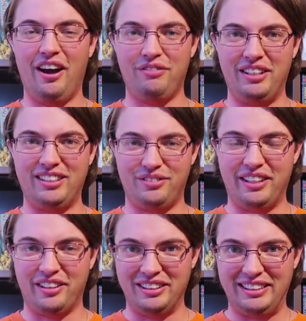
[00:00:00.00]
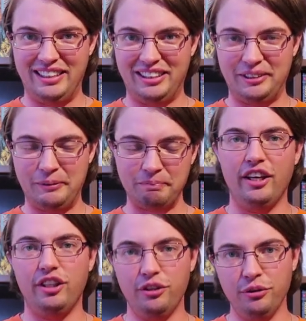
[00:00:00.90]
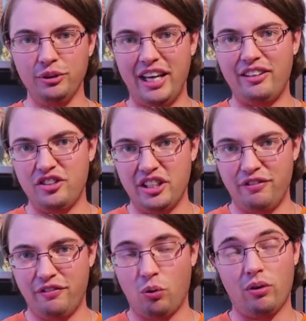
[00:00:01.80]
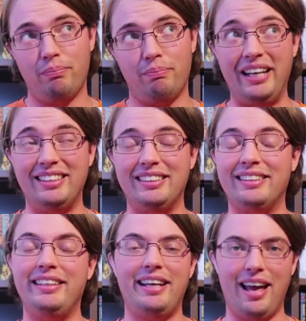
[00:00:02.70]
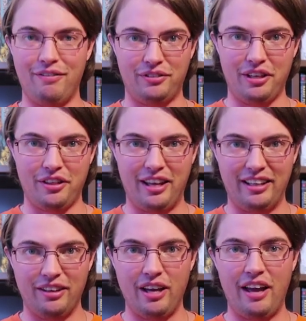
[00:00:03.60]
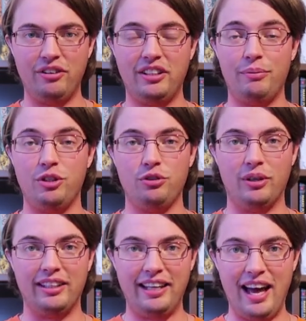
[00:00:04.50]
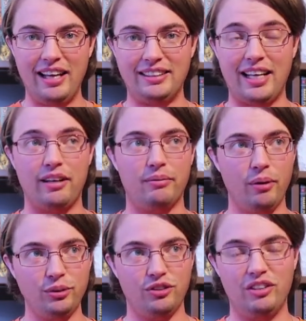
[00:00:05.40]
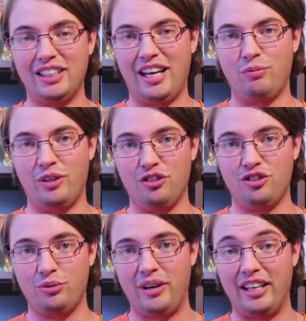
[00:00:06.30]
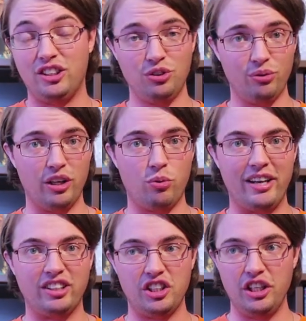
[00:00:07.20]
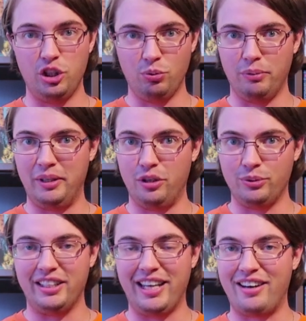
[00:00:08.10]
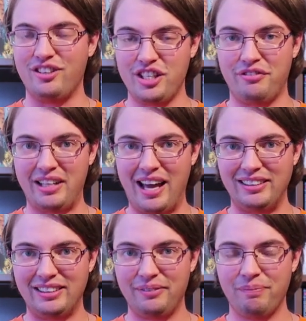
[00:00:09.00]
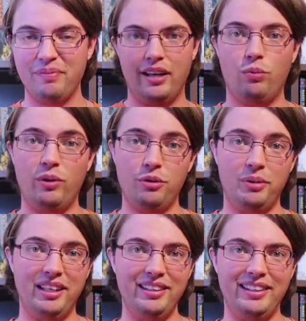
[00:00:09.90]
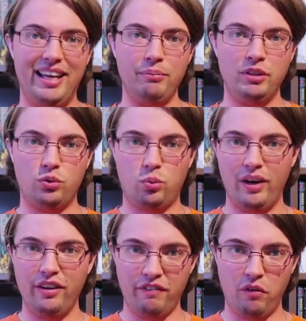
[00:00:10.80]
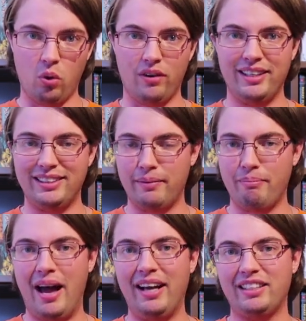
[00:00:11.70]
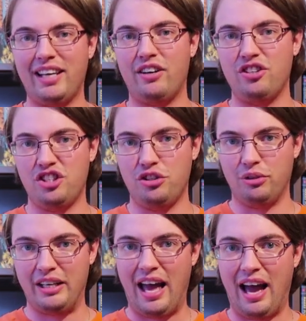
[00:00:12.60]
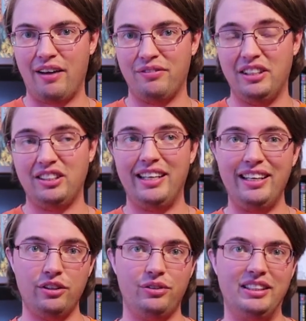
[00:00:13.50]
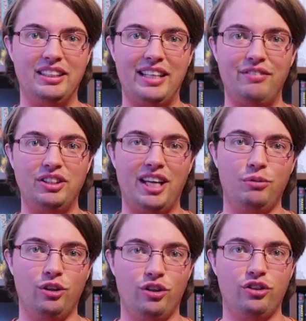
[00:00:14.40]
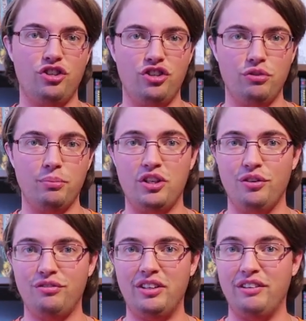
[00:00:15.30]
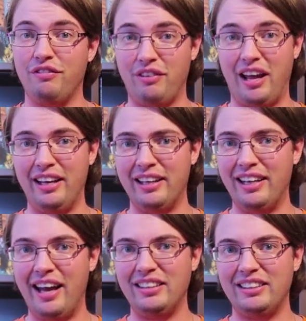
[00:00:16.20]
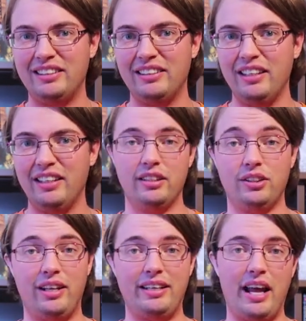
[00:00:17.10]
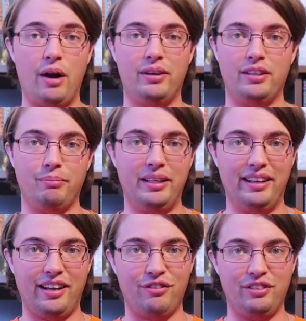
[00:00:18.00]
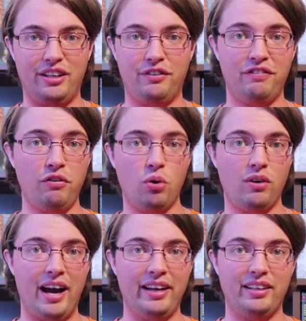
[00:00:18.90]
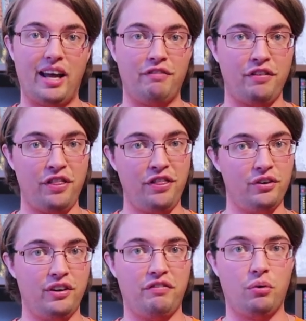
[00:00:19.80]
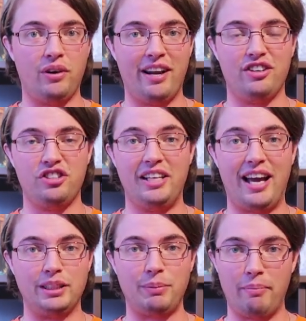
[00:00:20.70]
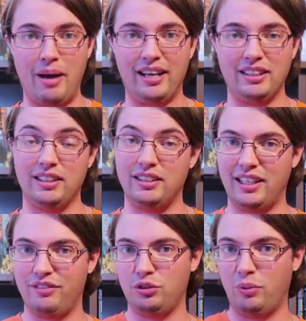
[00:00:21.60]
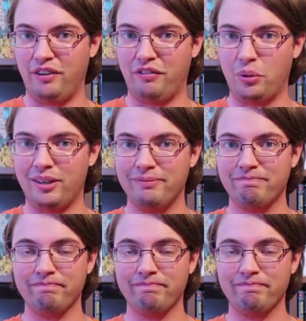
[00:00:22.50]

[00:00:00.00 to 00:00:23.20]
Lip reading: of these 3 currencies. You use energy for basically everything. Every time you do a class, and most of the time when you do a story quest, you will be using energy for that. When you begin the game, 24 is the max energy you can have. This increases every time you learn a new maneuver in flying class, so that now in the middle of year 4 I can have 34 energy as my max instead of 24.